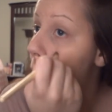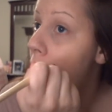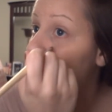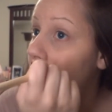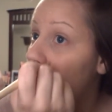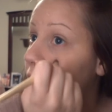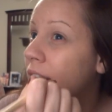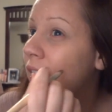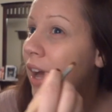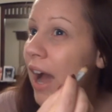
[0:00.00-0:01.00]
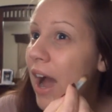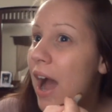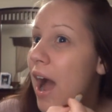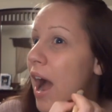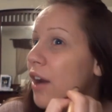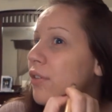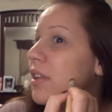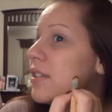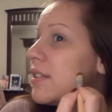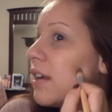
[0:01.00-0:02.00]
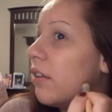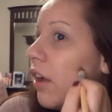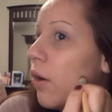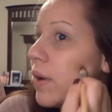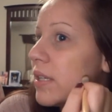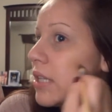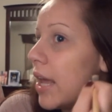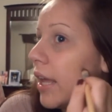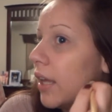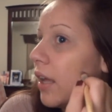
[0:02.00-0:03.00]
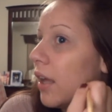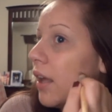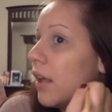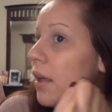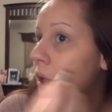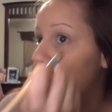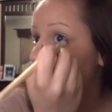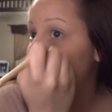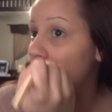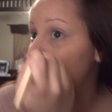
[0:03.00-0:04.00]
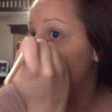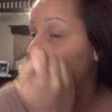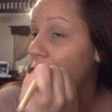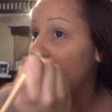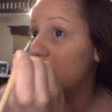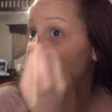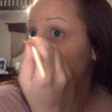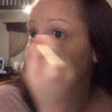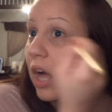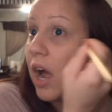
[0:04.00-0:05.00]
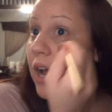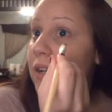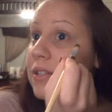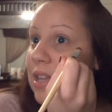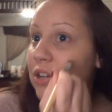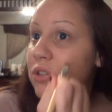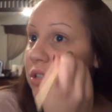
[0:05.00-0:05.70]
I don't necessarily always like do it like just lines. I usually